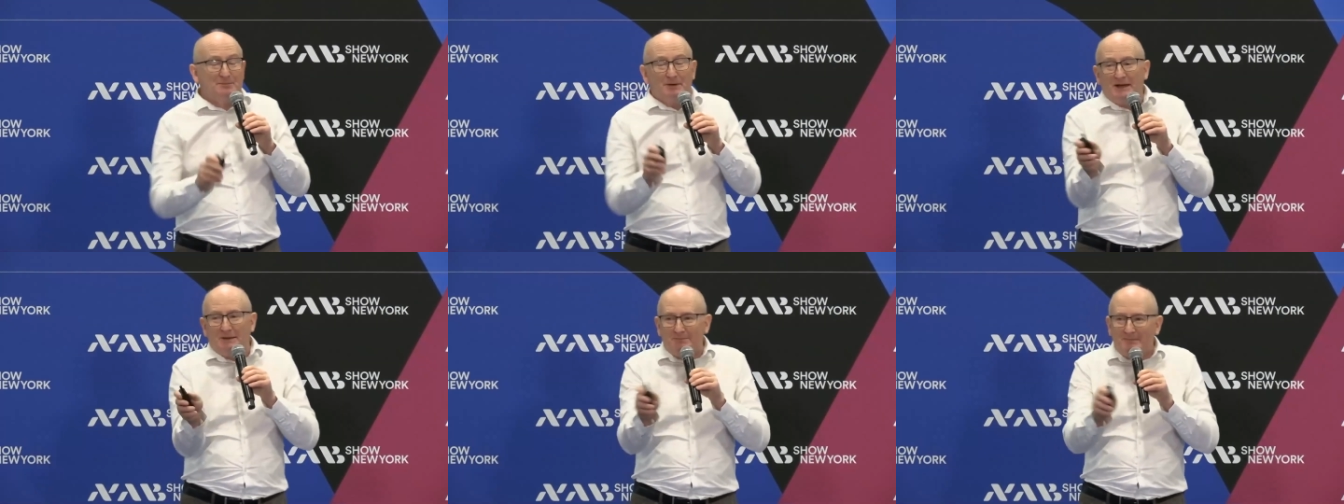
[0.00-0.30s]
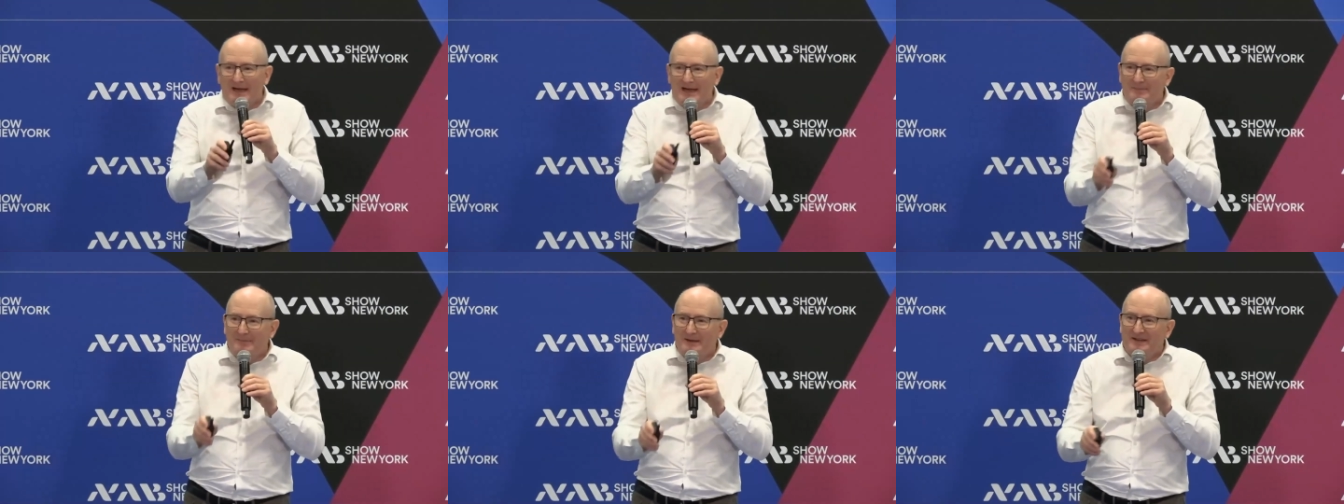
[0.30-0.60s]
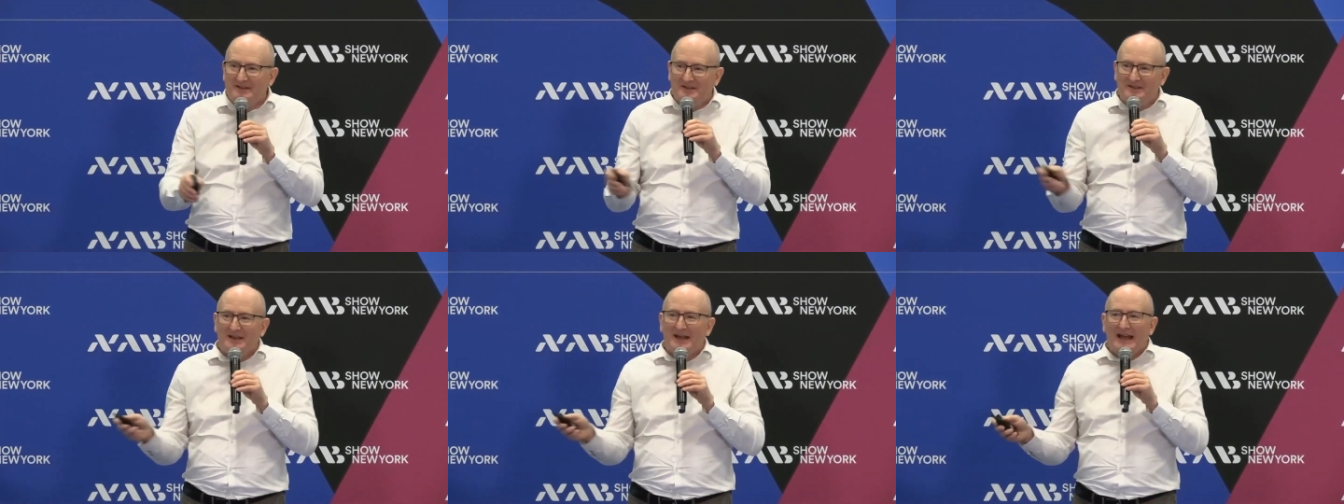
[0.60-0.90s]
but it may
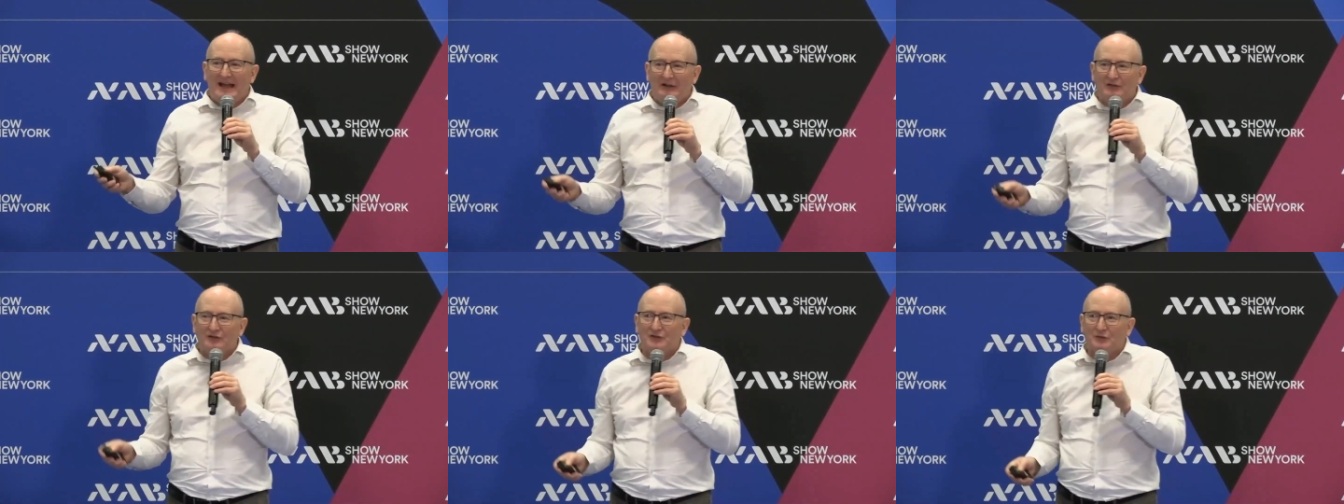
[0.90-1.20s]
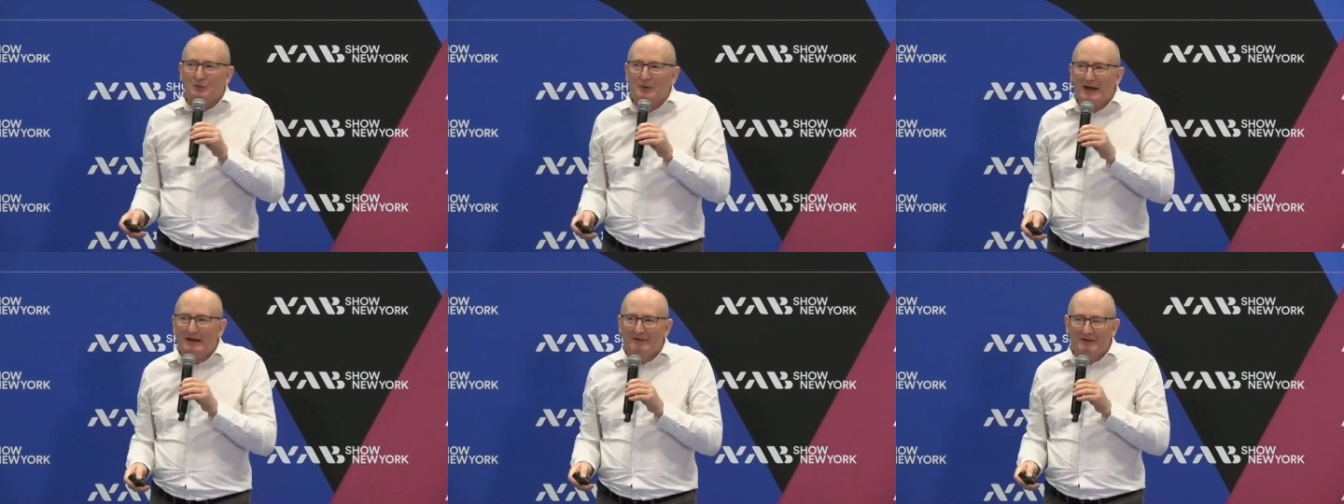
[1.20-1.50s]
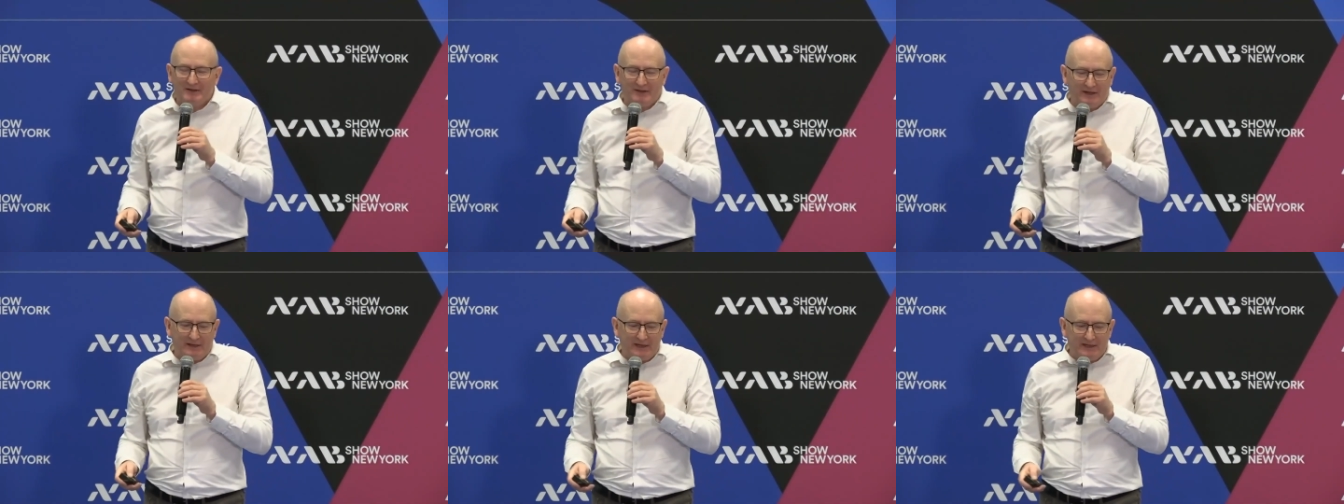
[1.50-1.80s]
be elsewhere
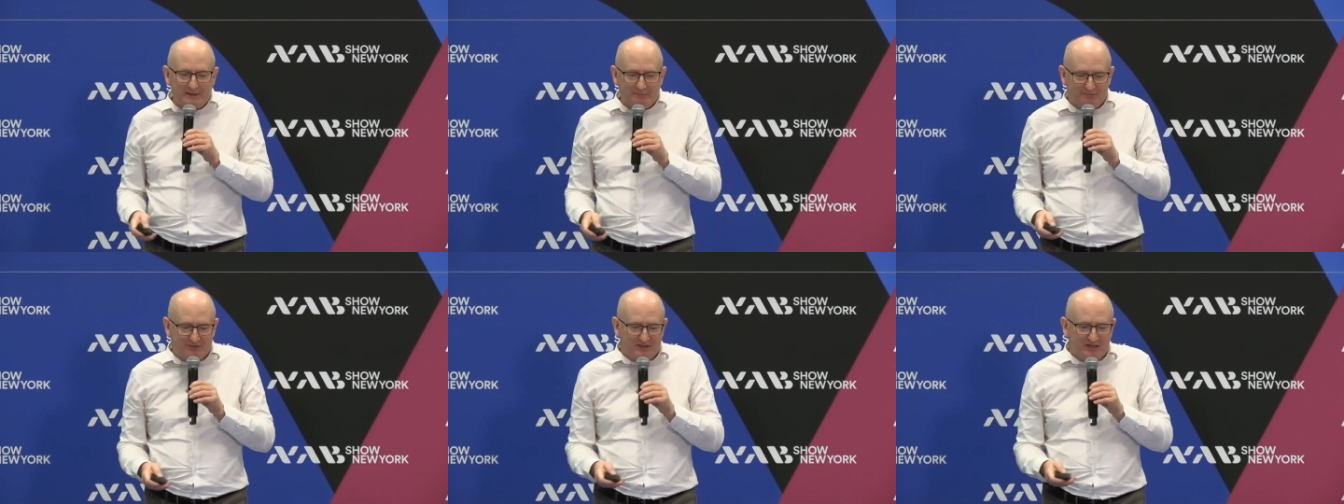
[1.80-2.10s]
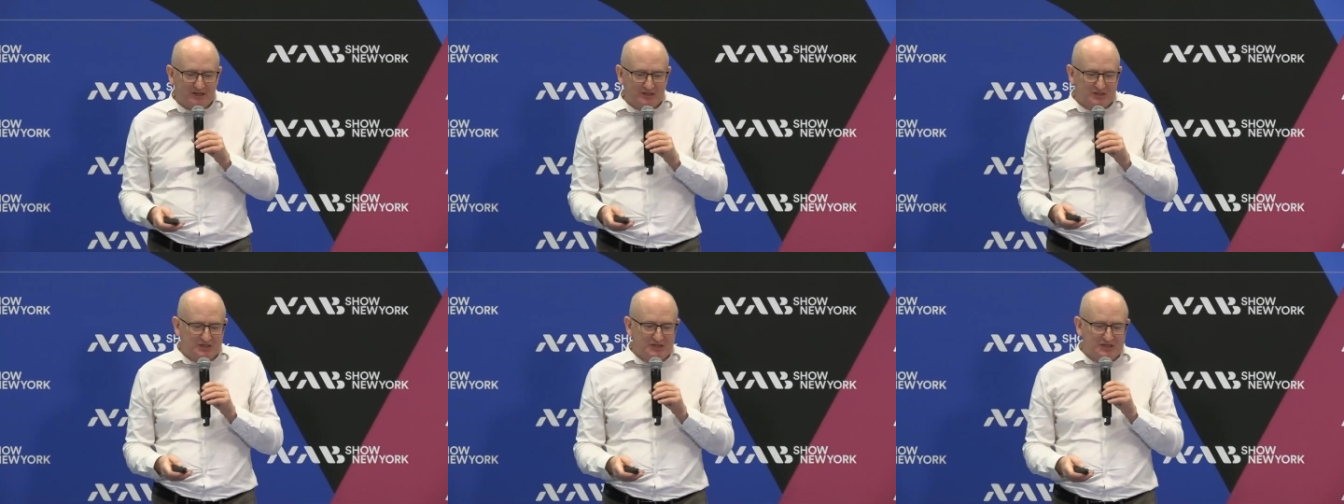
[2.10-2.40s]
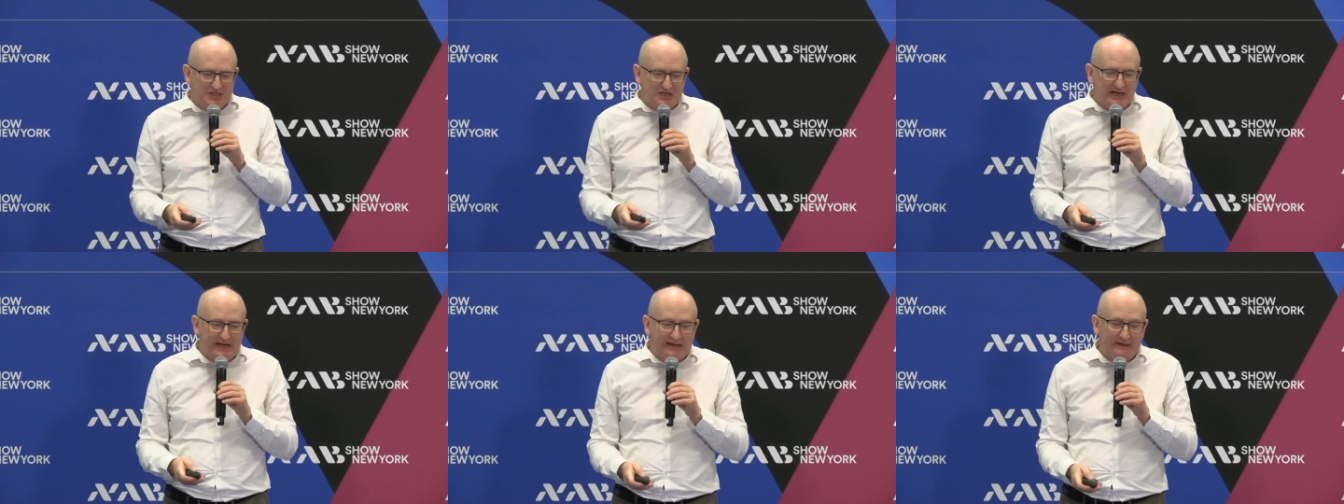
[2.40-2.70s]
in the production
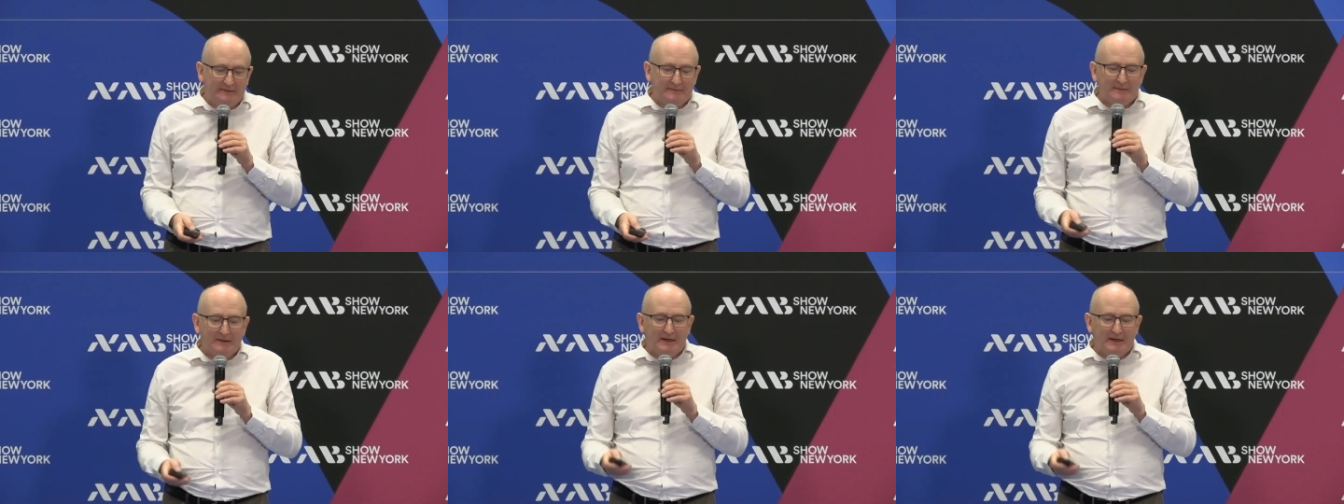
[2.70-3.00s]
chain.